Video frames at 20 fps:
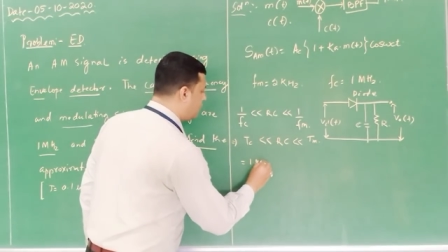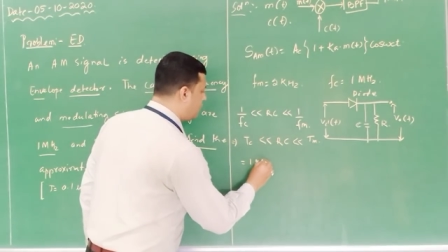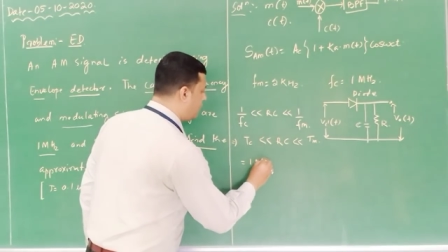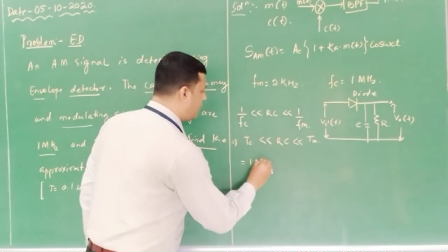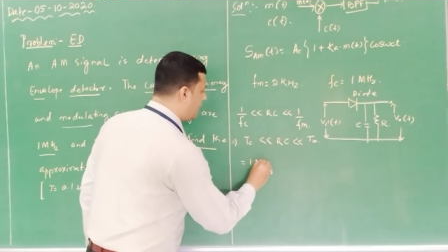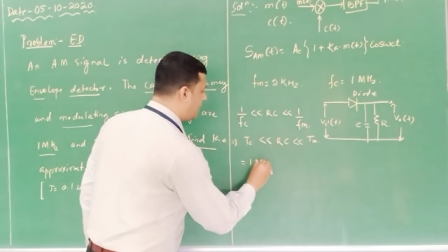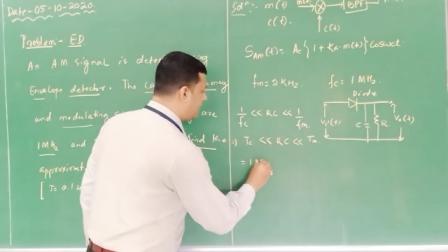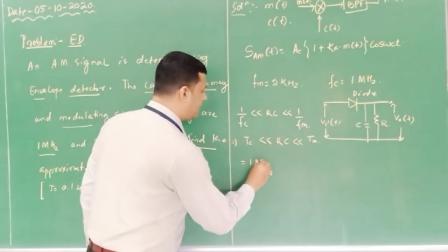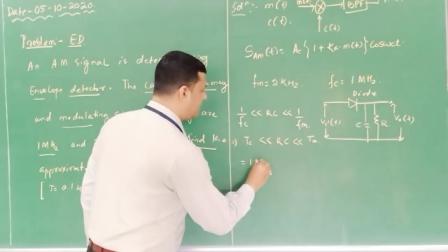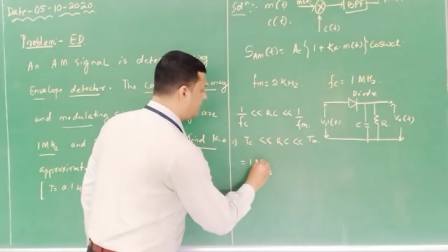
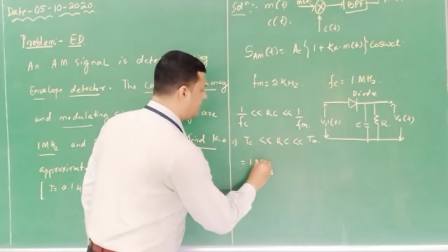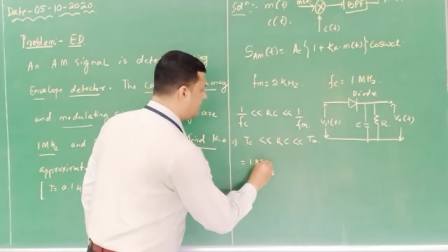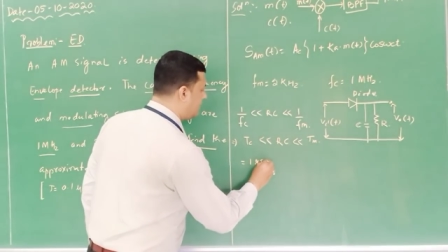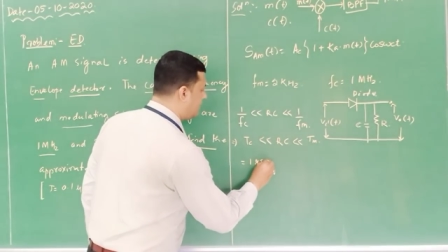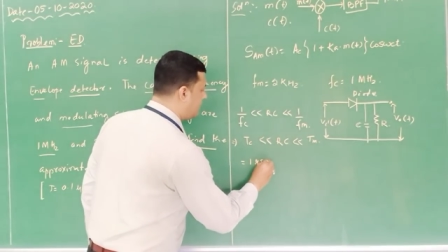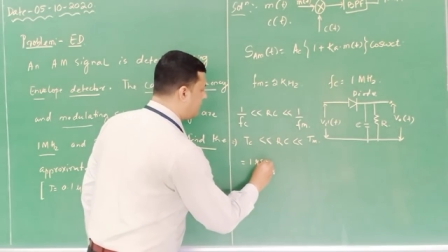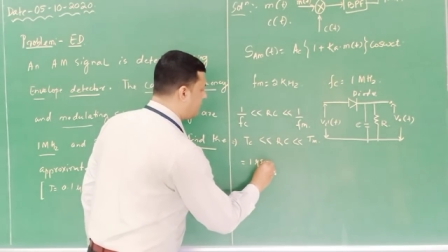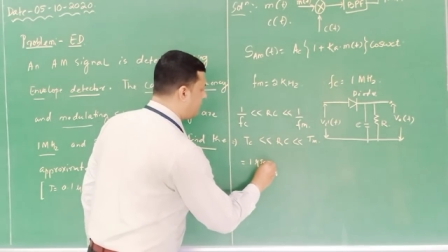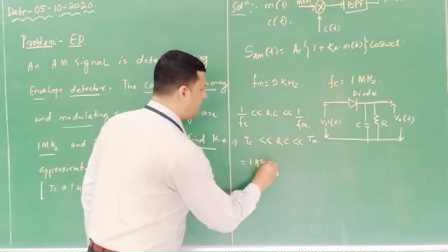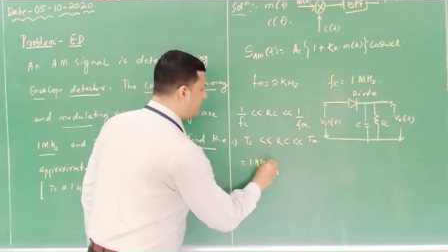
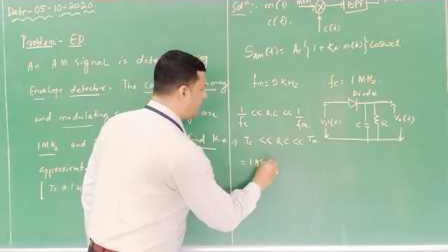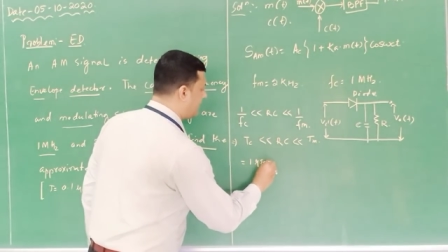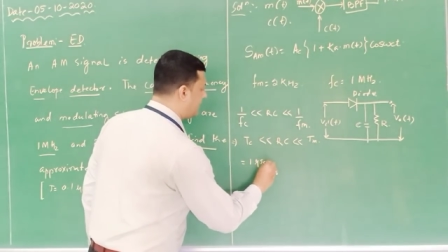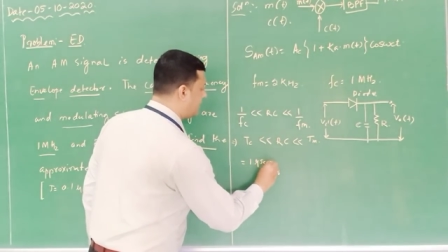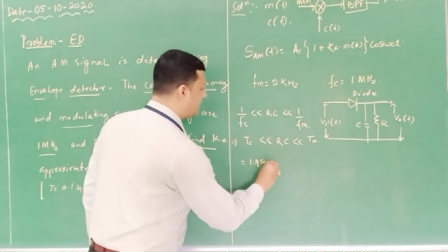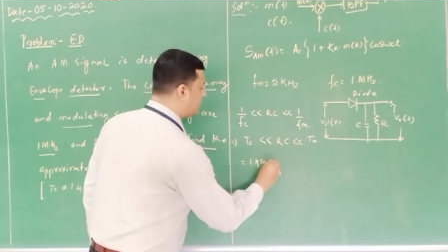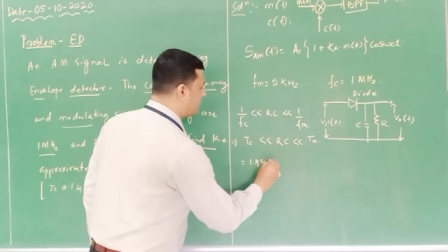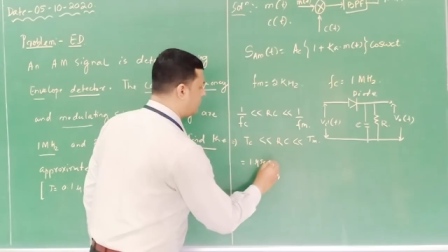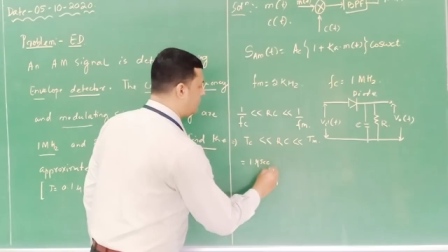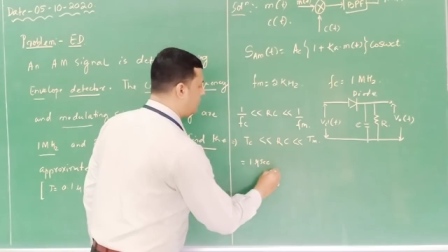1
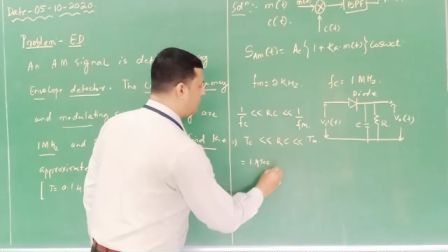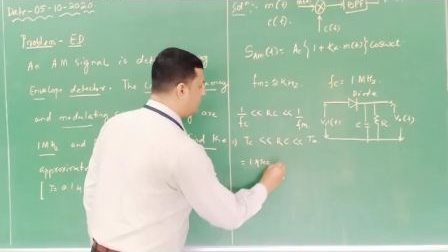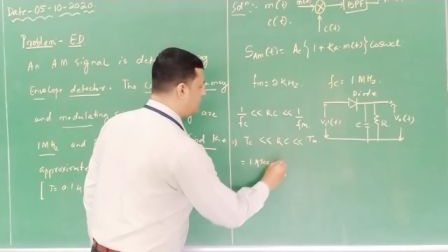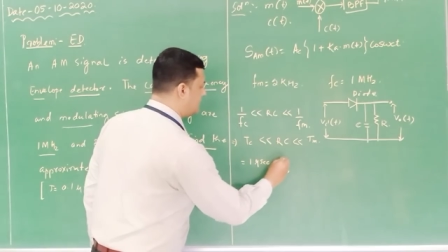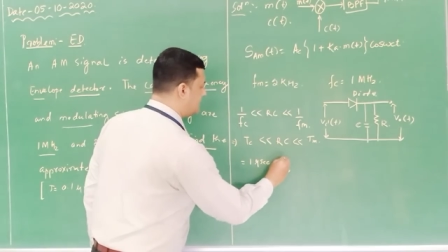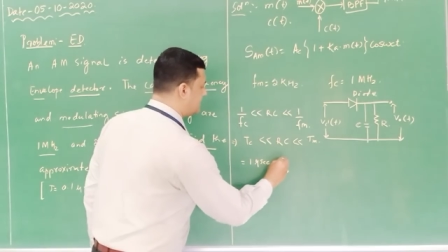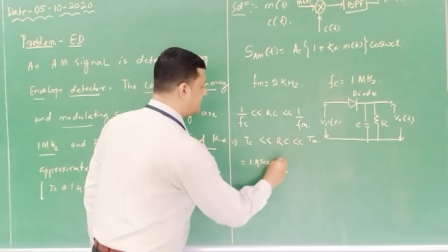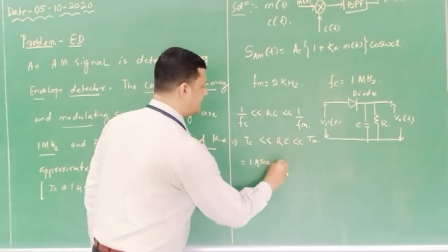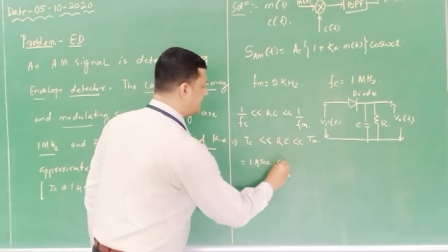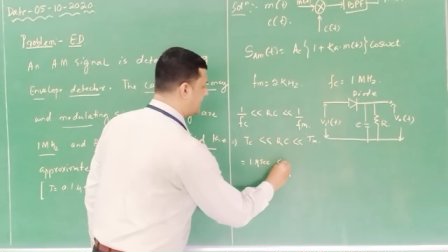
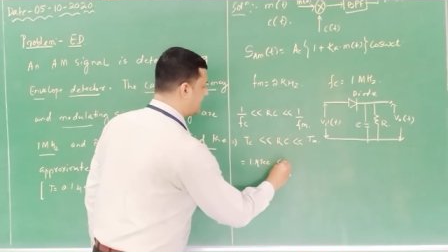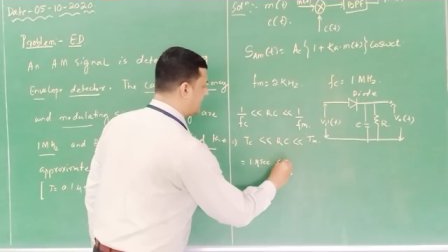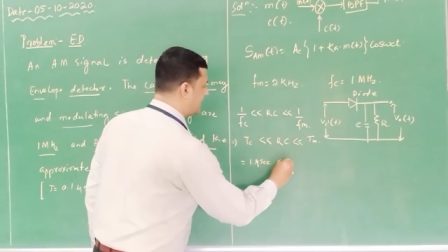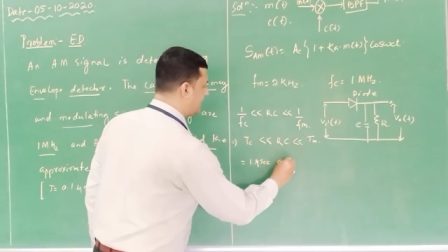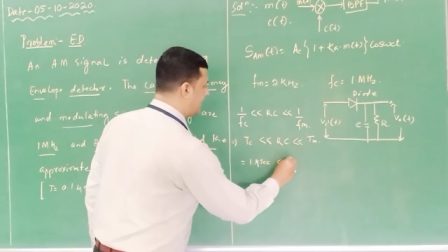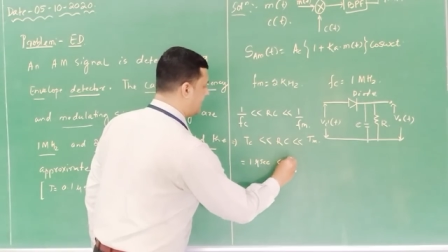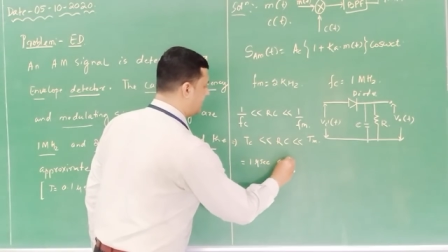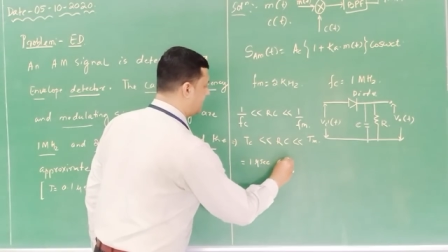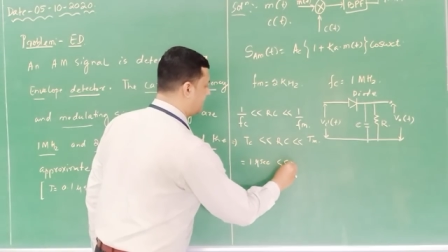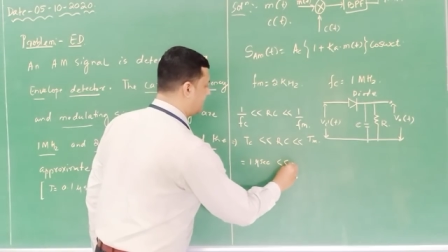
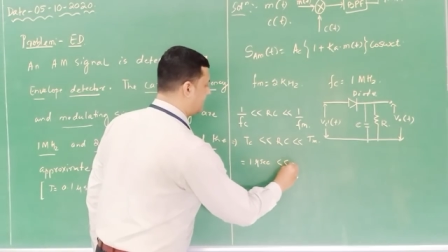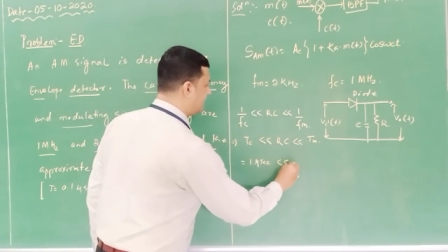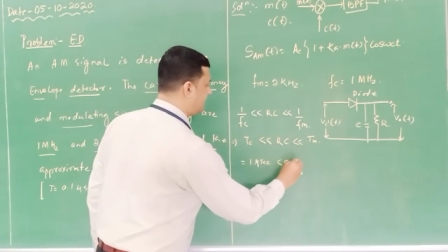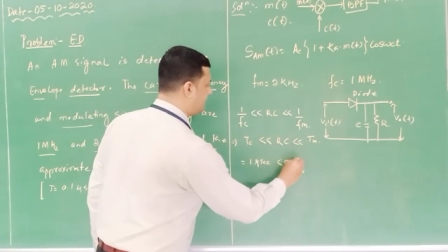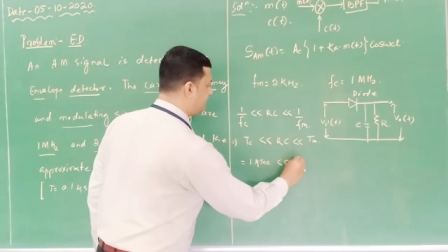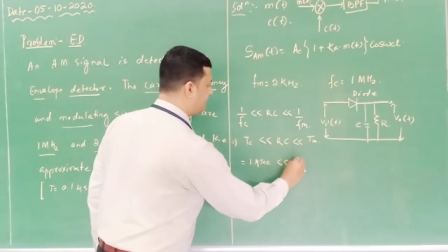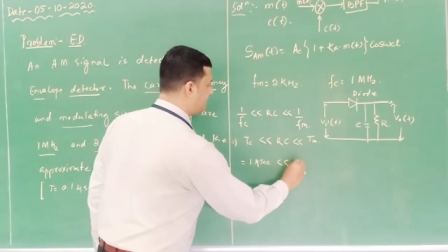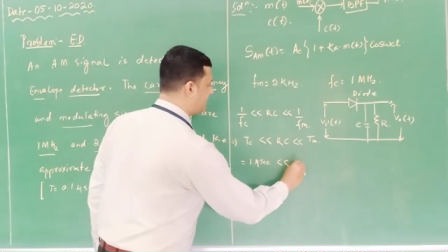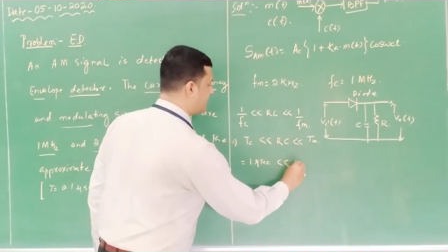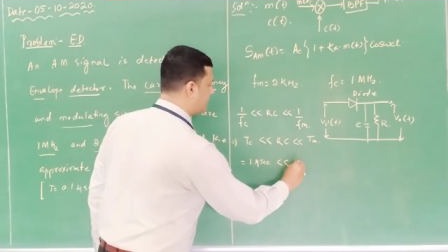
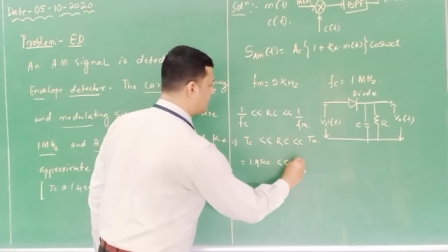microsecond.